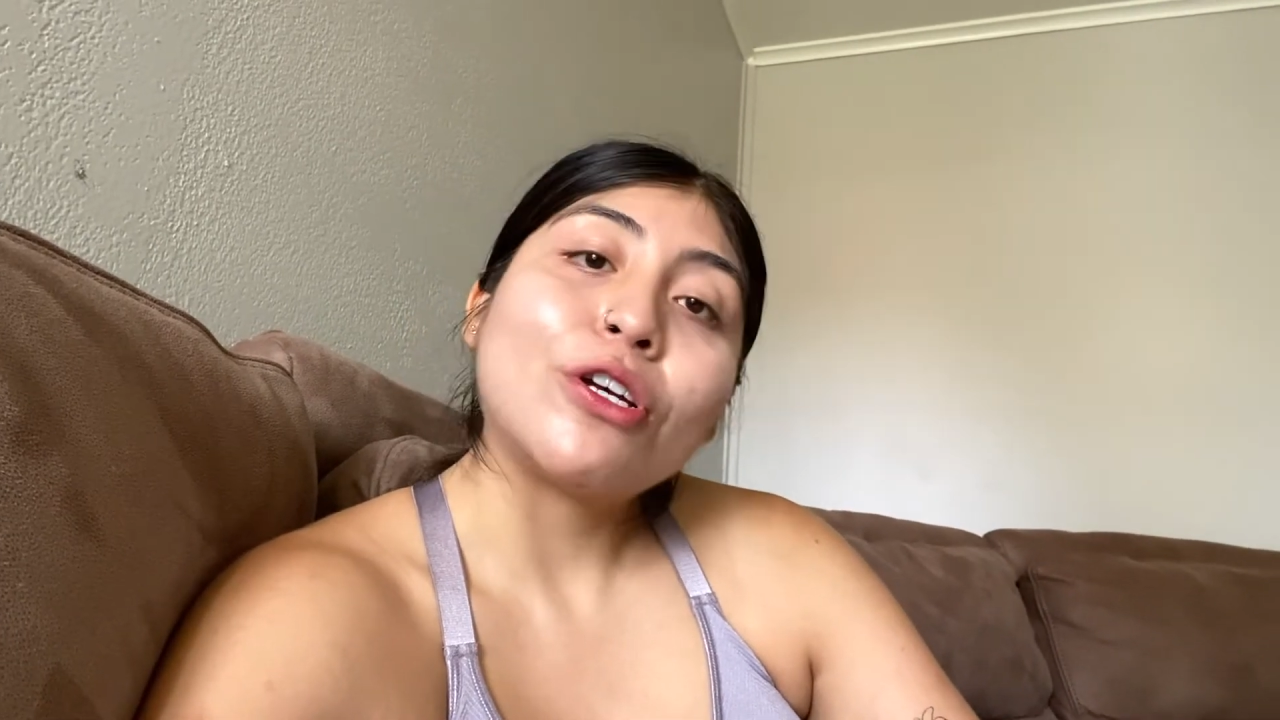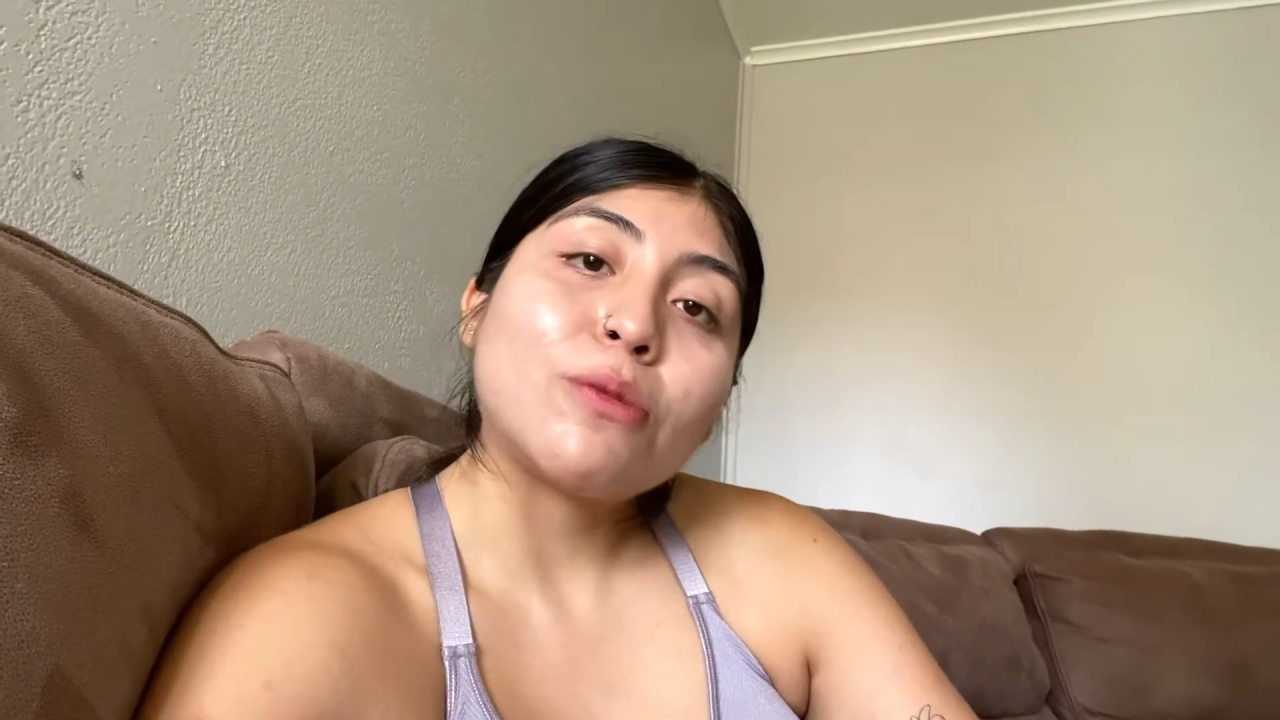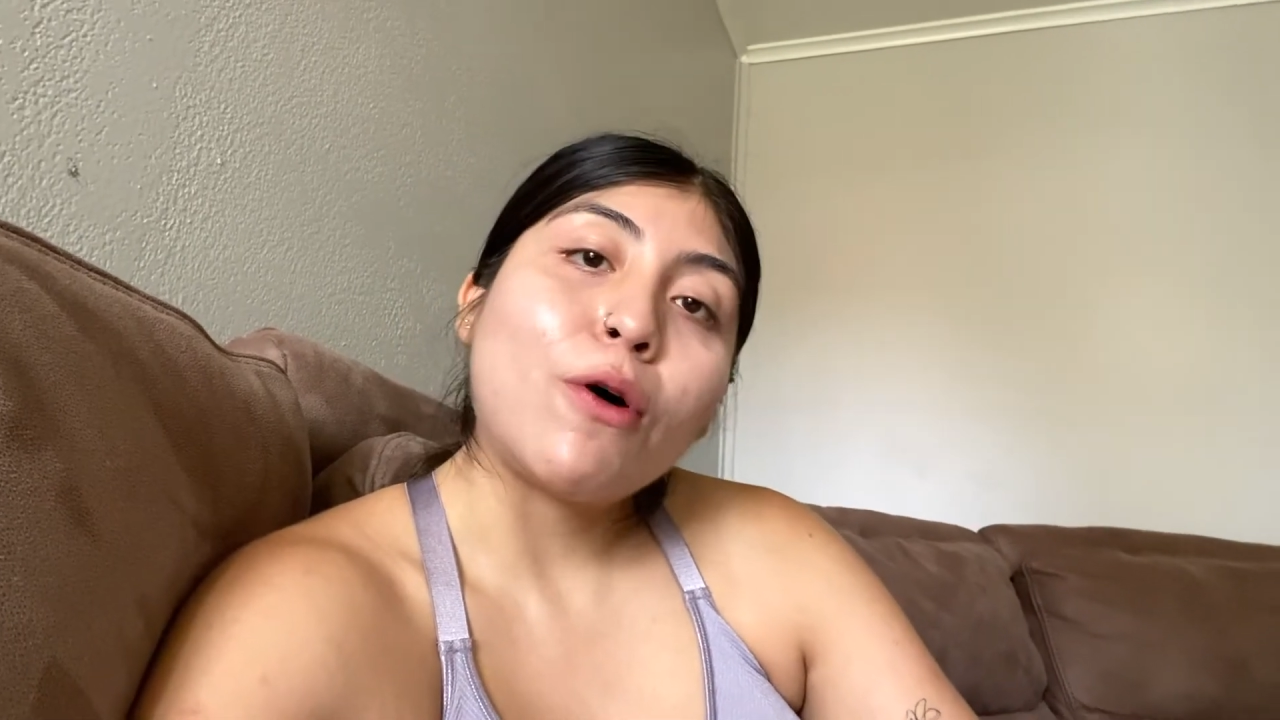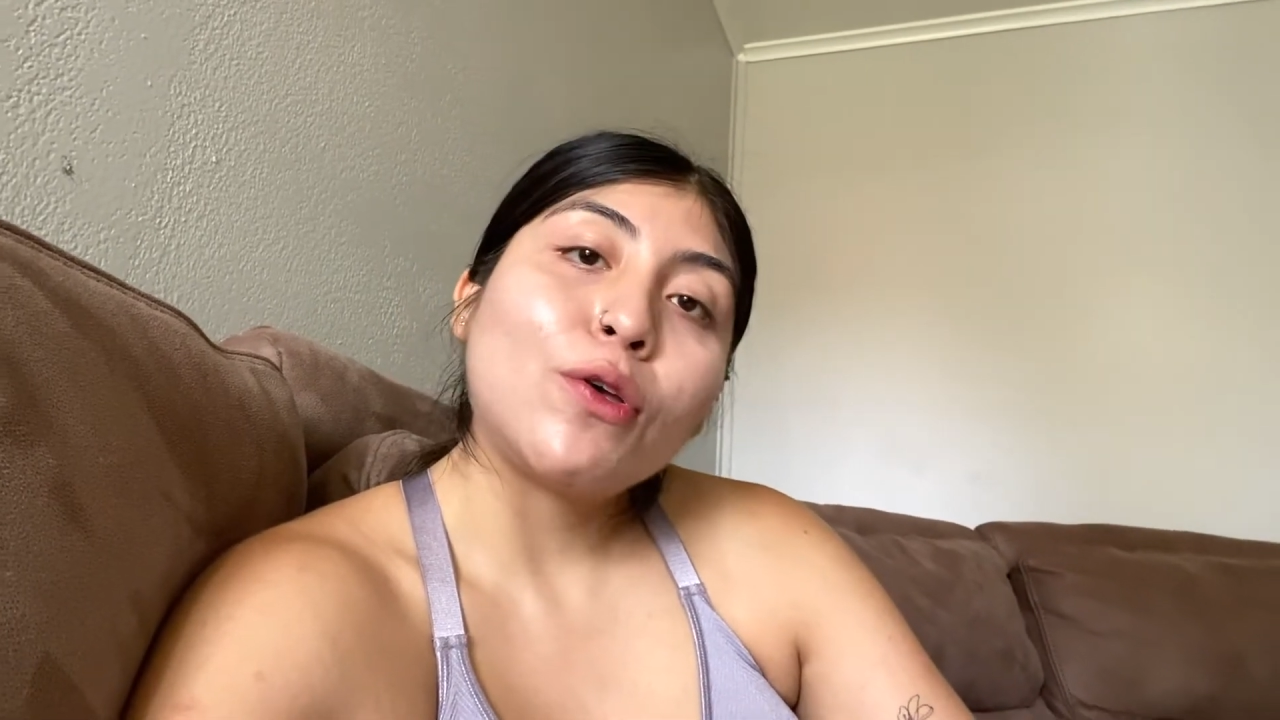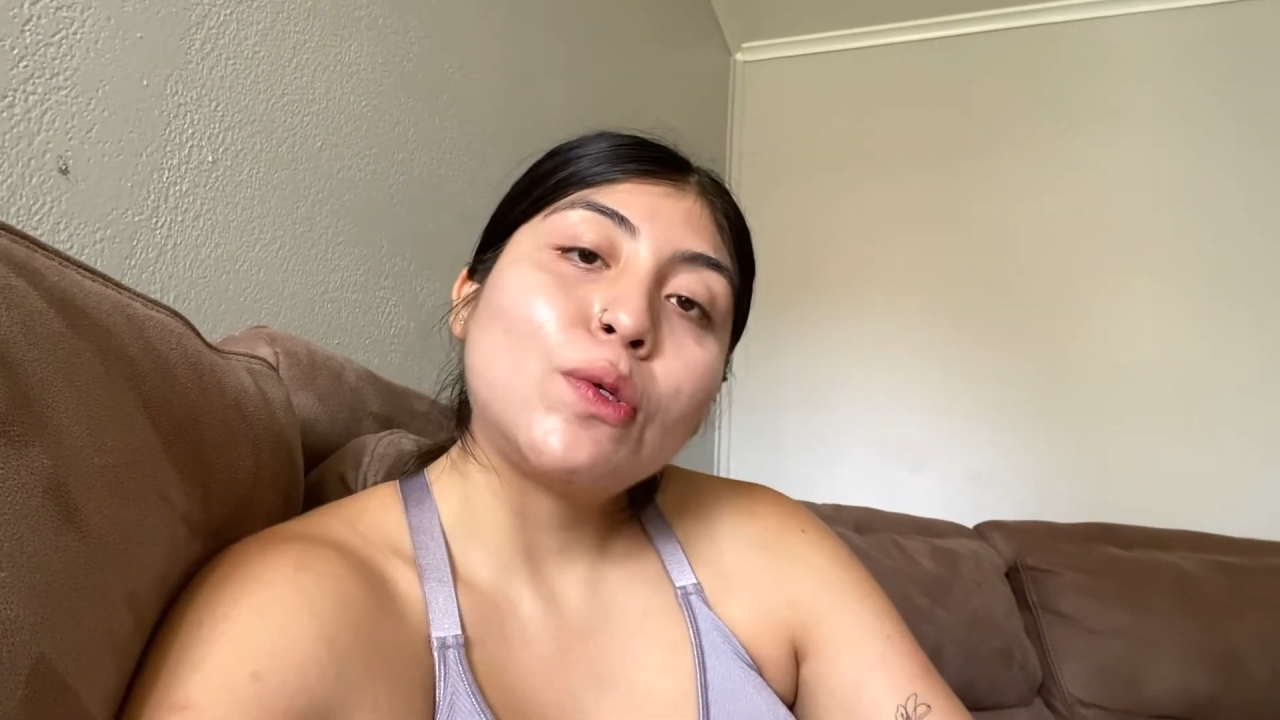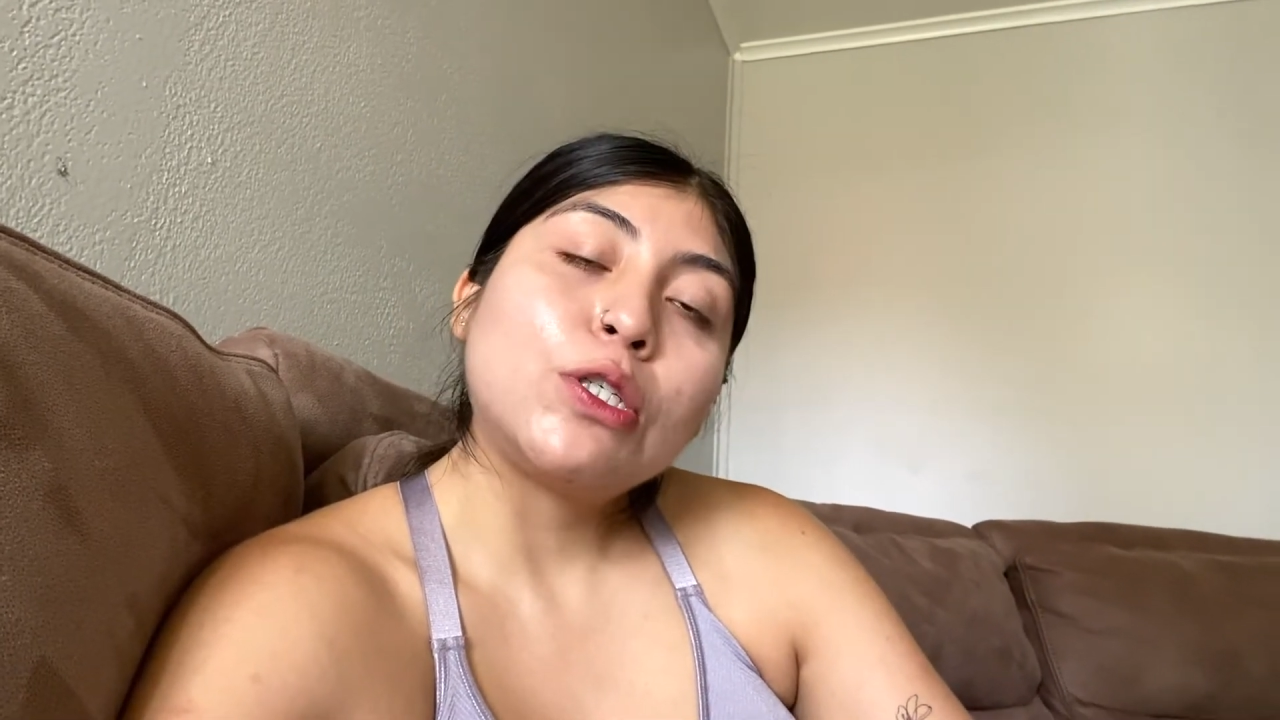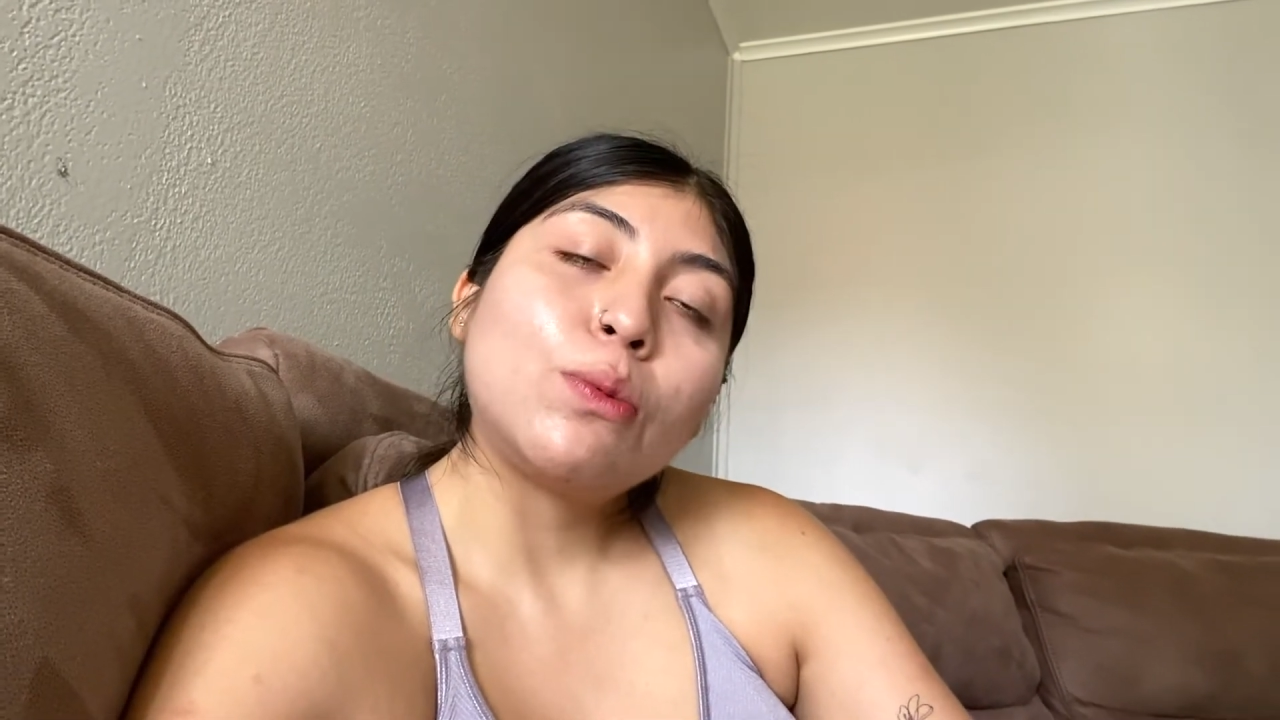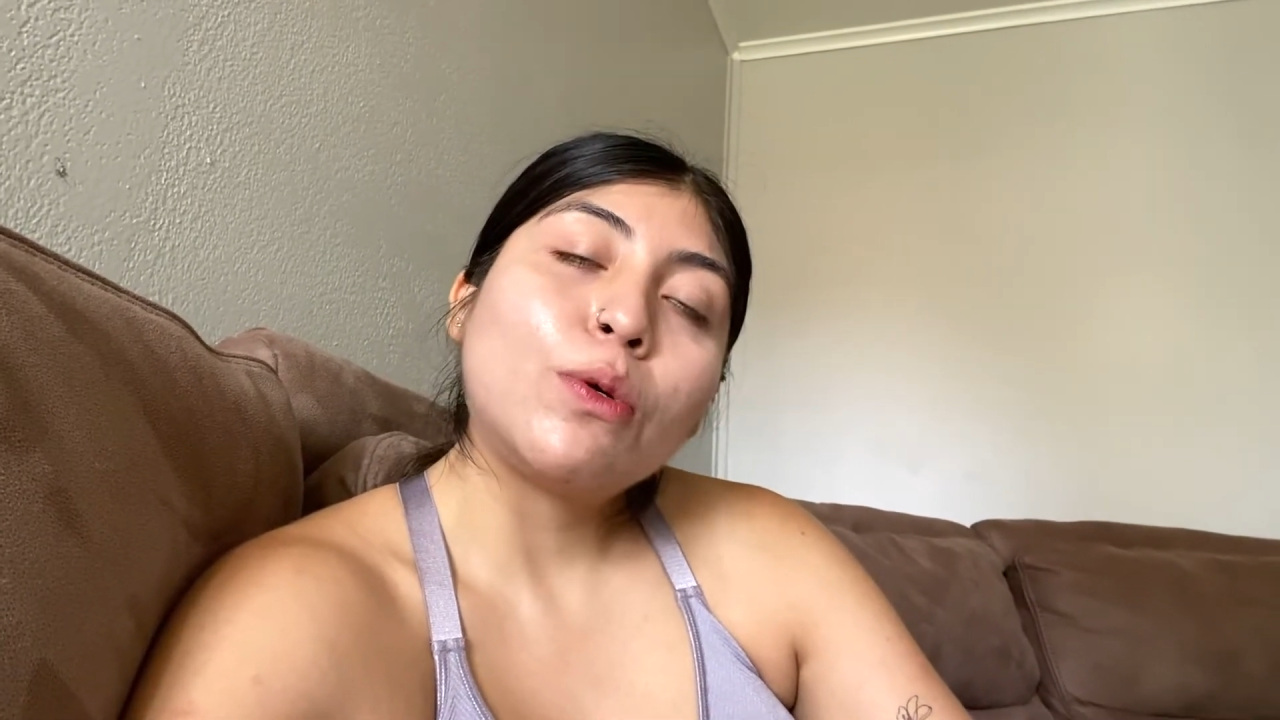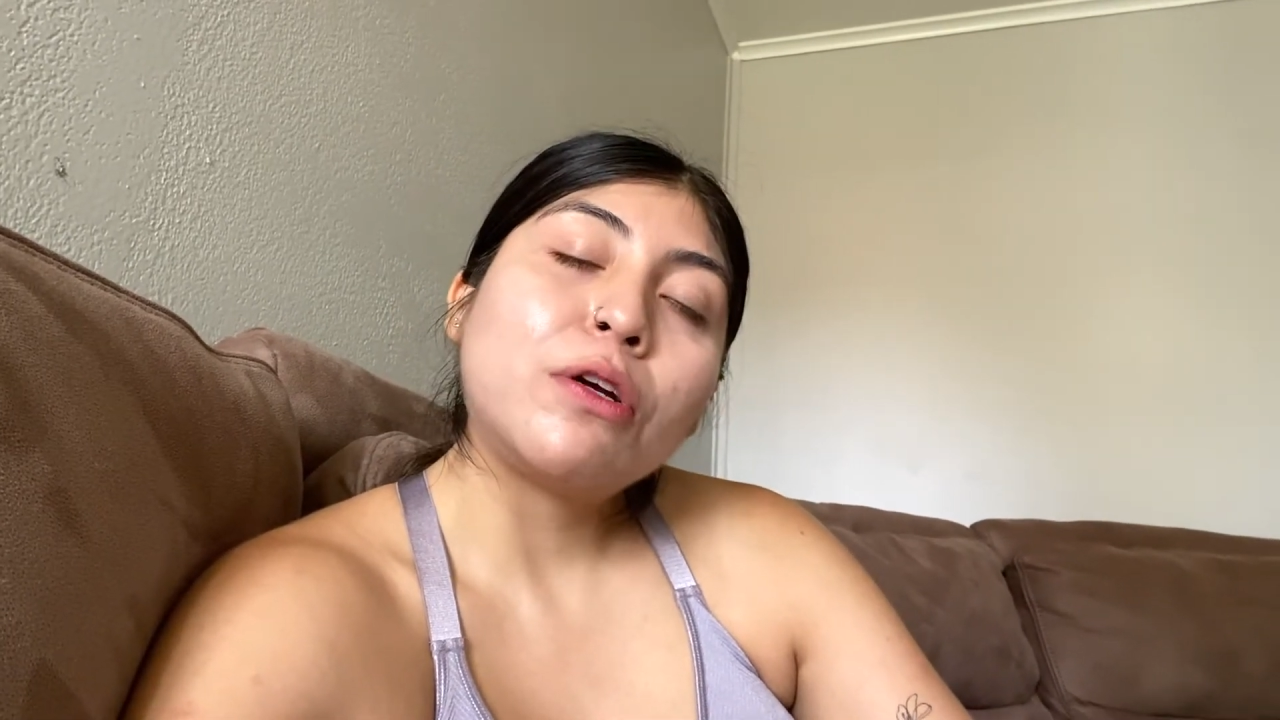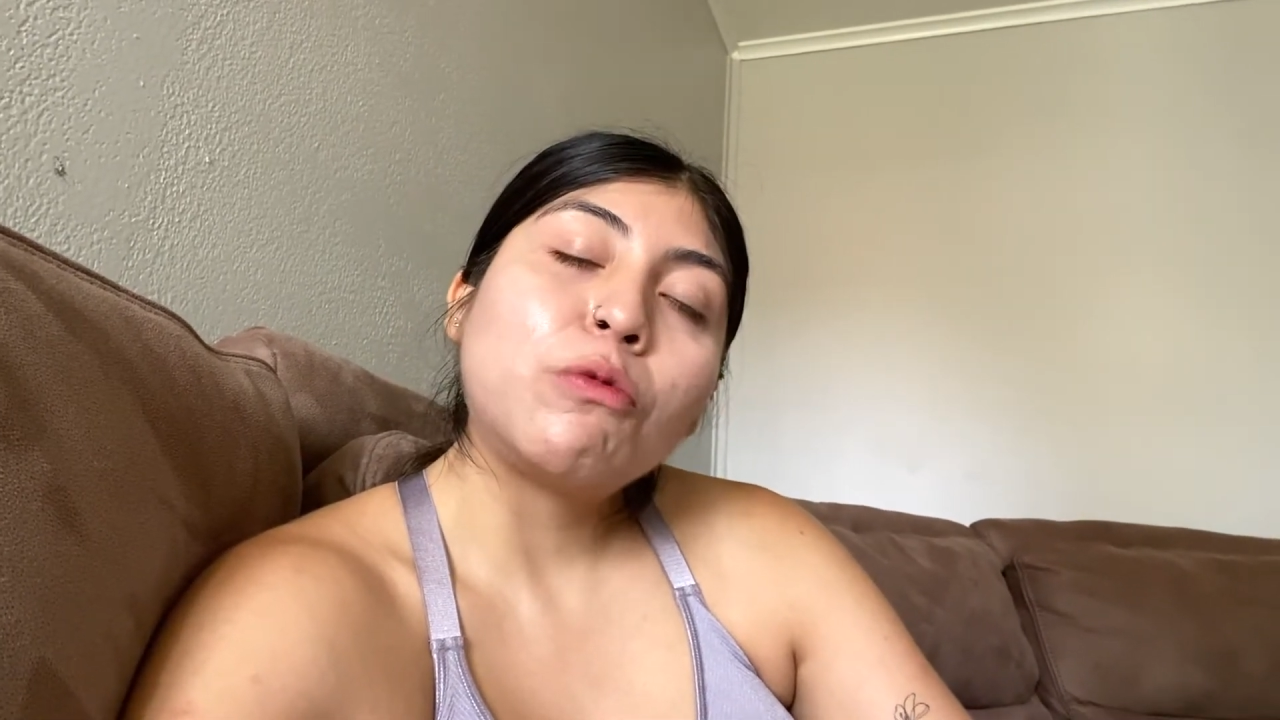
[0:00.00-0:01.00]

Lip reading: a small YouTuber,